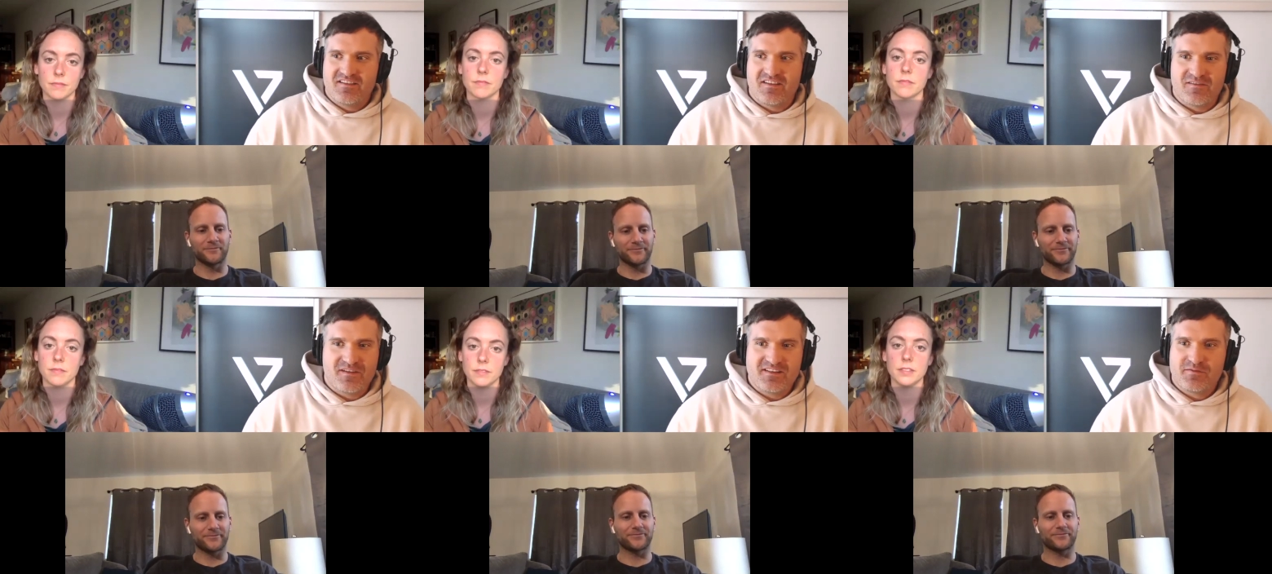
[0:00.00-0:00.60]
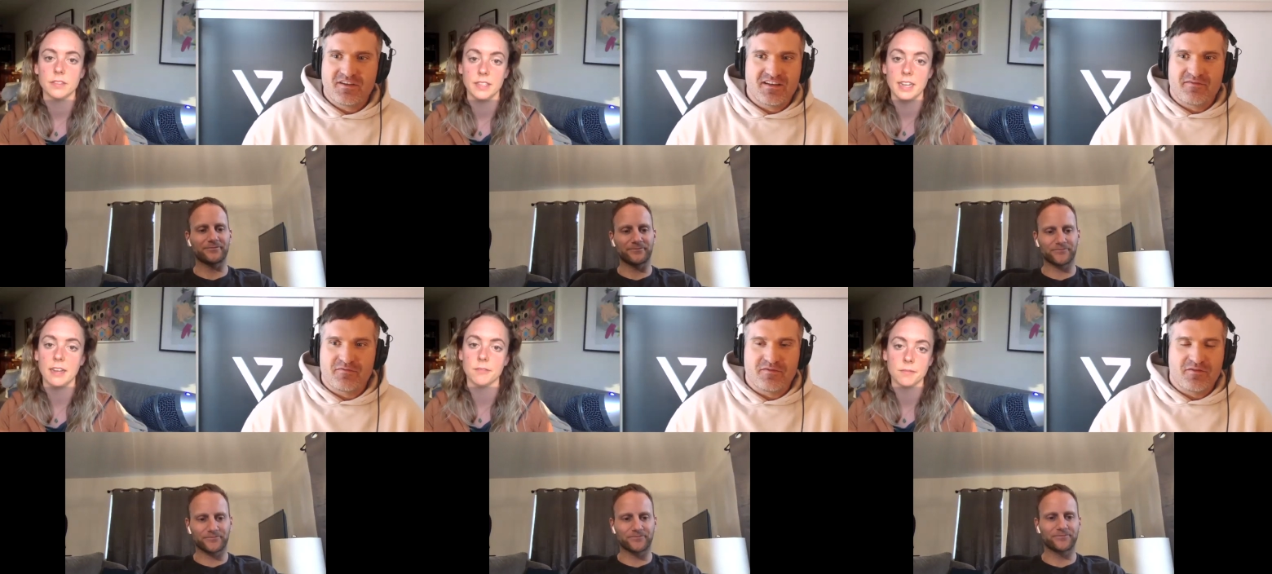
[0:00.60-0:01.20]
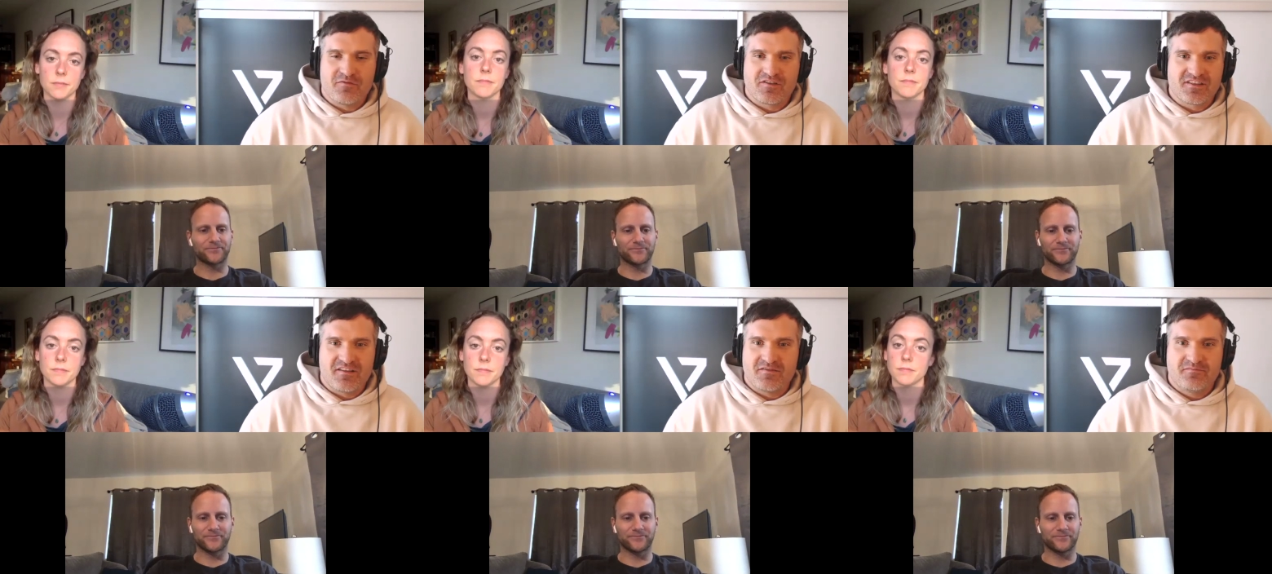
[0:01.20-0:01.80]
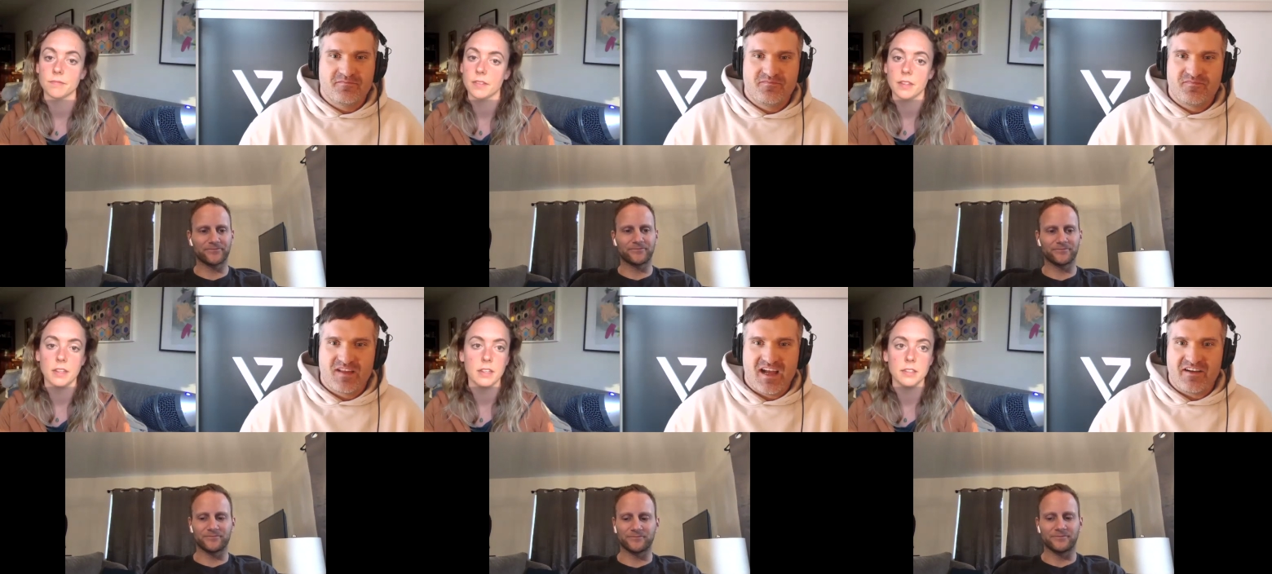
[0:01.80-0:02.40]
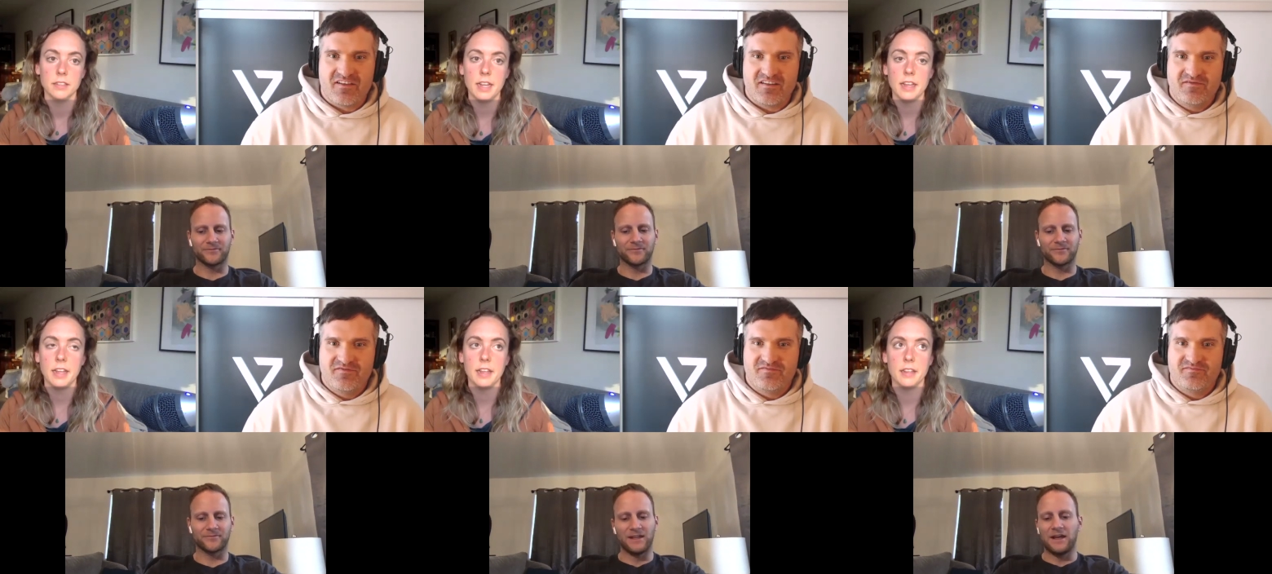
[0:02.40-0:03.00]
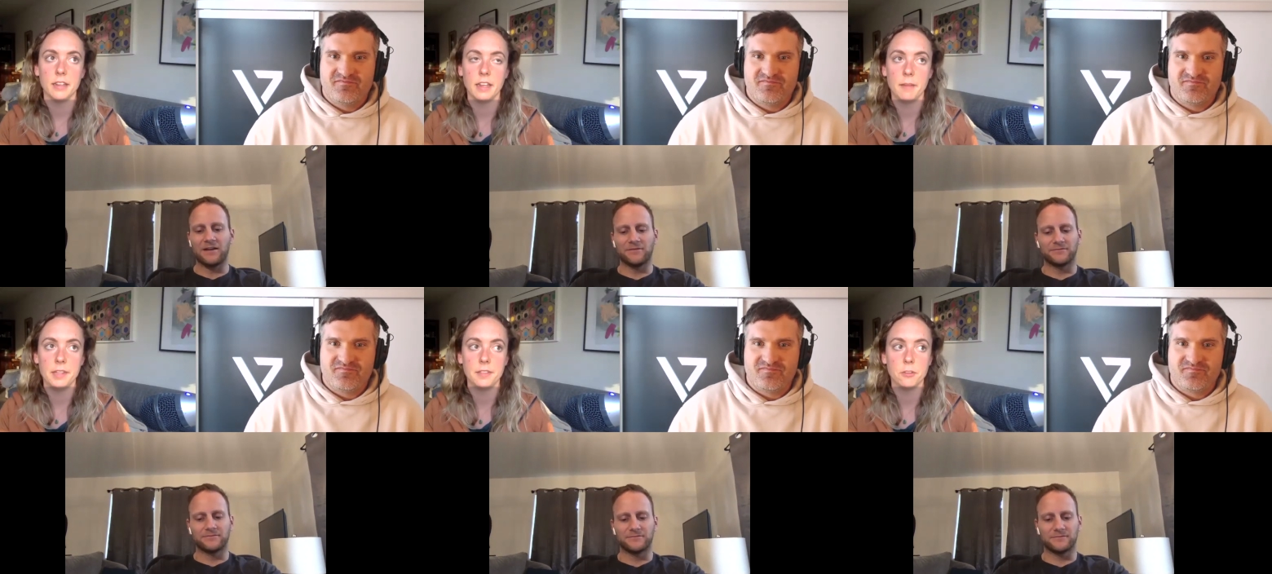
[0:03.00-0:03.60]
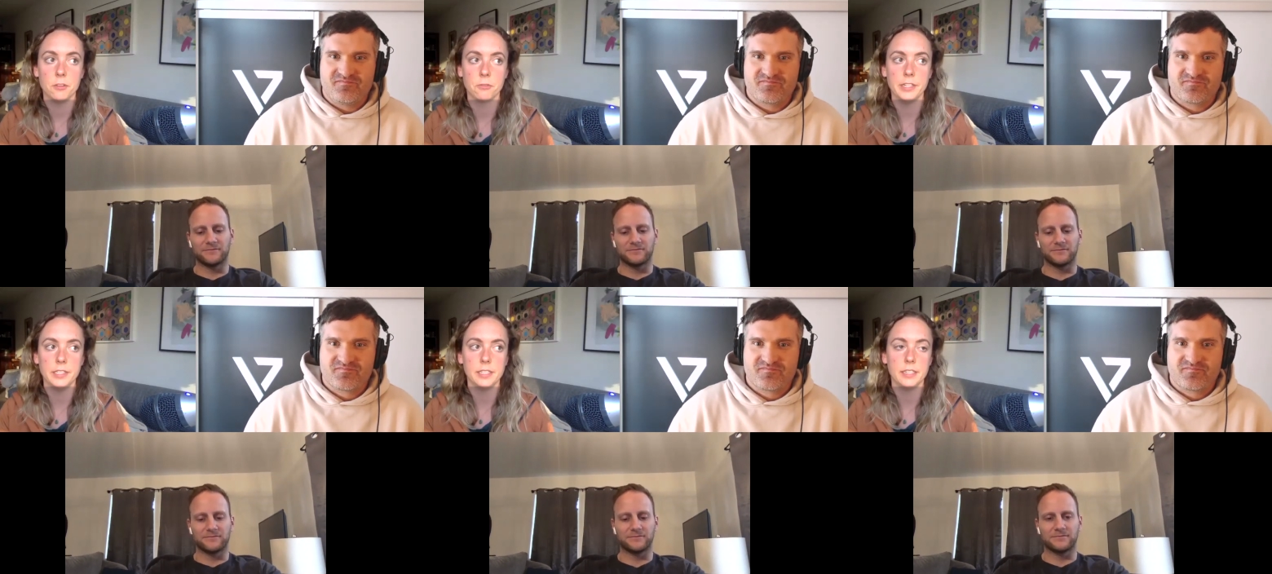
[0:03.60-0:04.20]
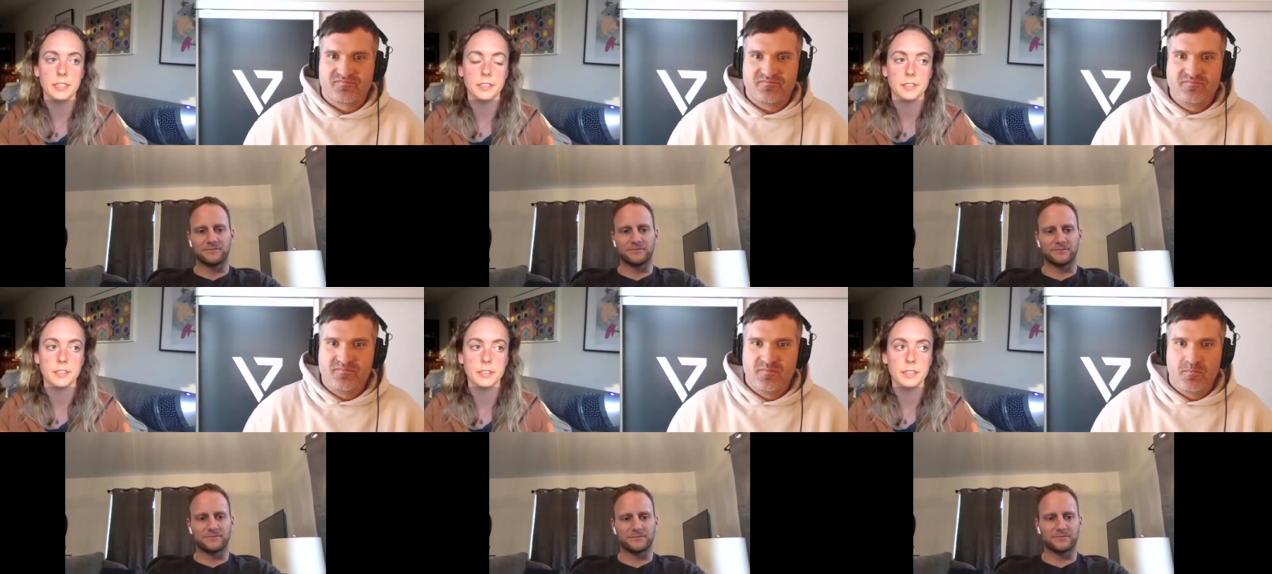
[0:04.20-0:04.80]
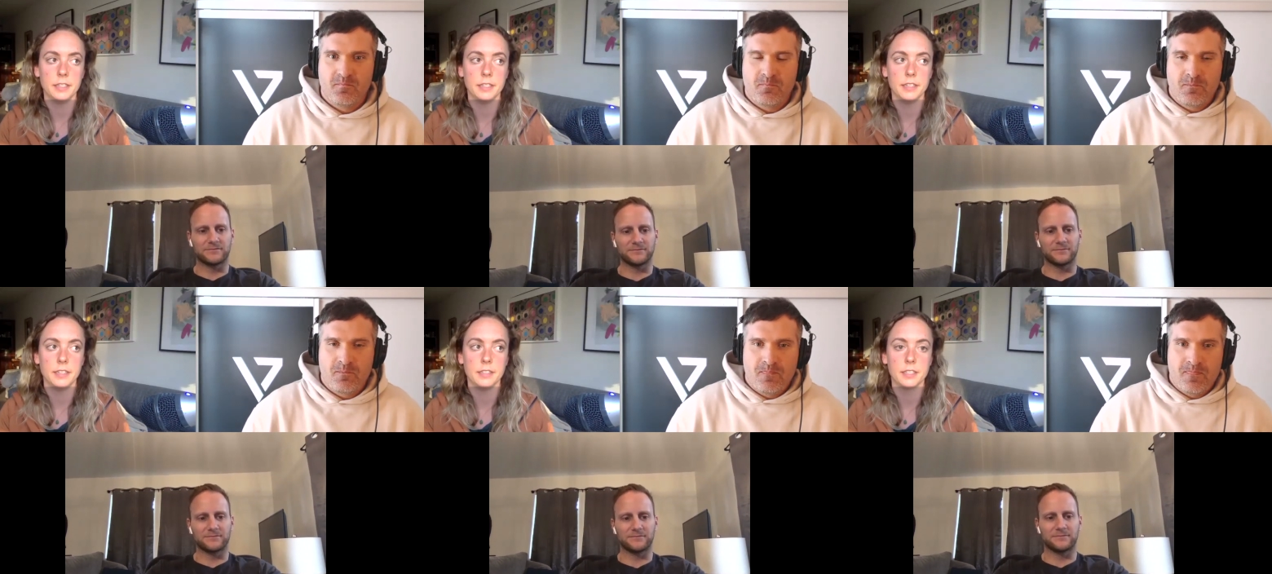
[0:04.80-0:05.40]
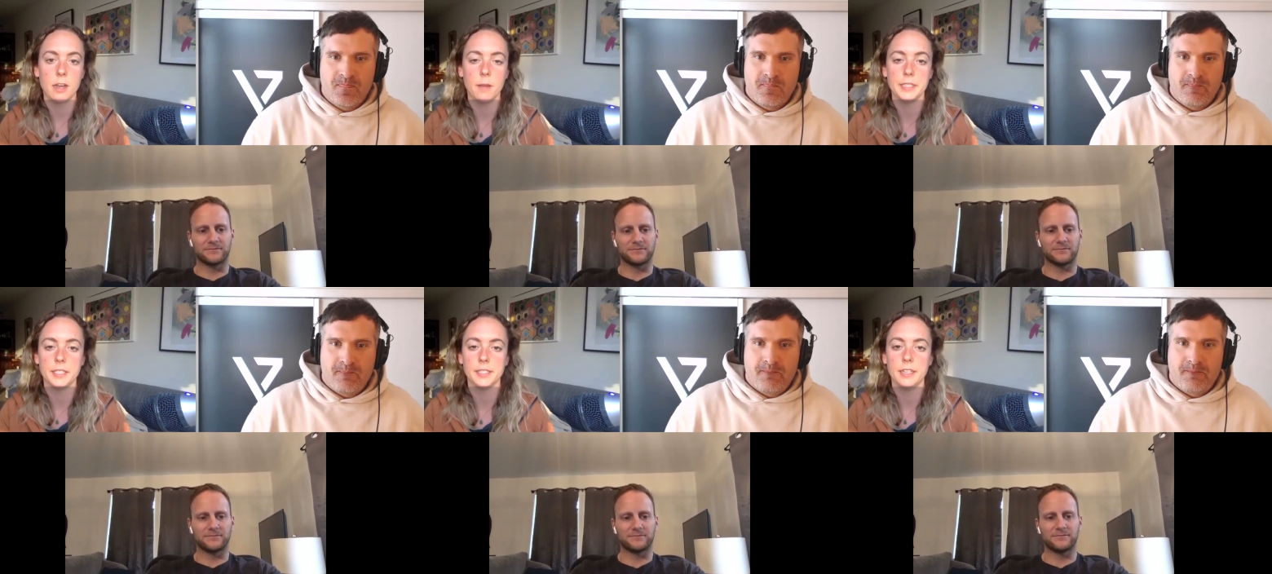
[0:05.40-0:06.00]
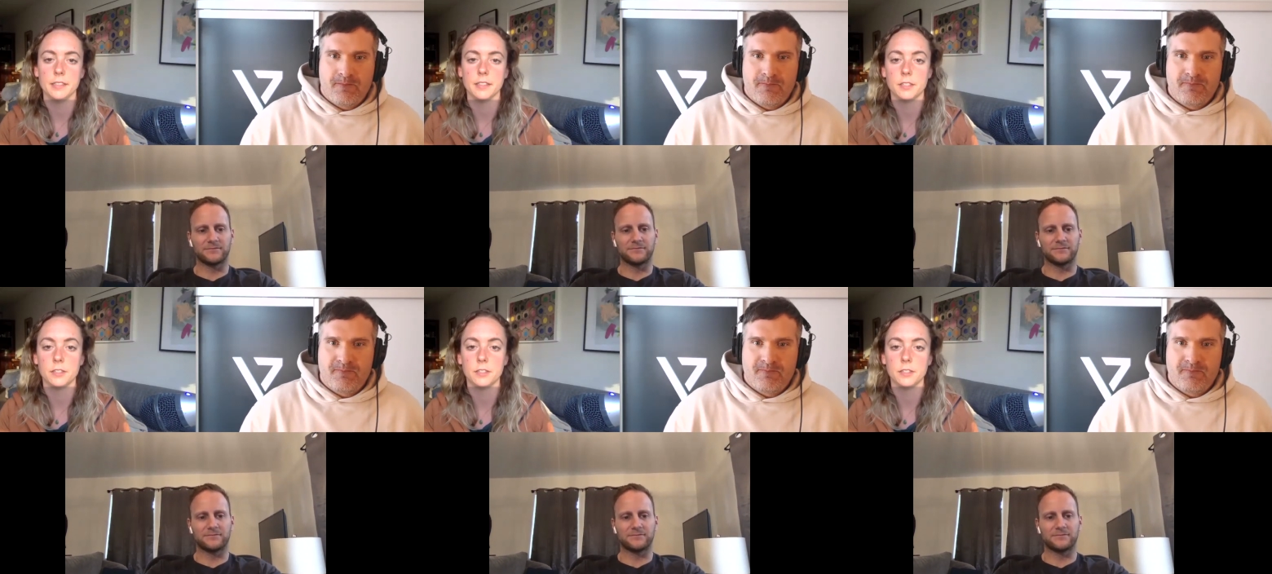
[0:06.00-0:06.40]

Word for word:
Speaker 1: on Facebook, it never yeah. really works out at all. Yeah.
Speaker 2: I mean, the reason is it, it's common sense.